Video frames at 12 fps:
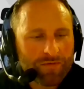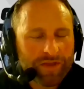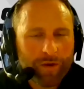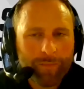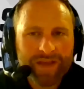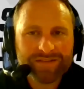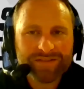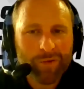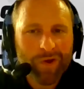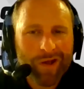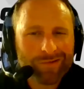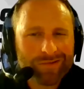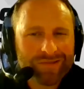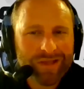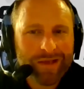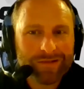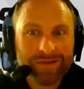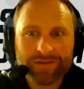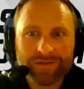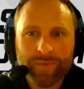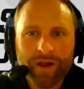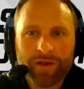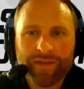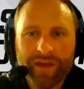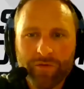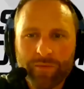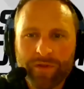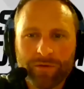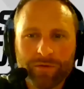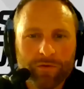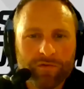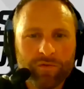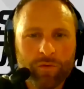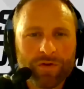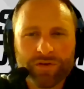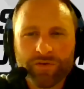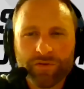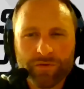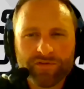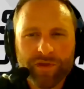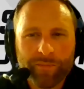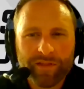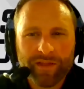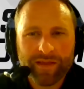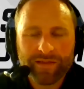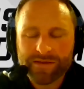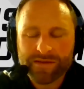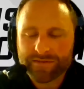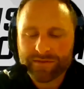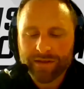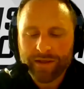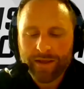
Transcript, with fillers: You know, based on what I was seeing, I was like, too bad I'll never be able to afford to do something like this.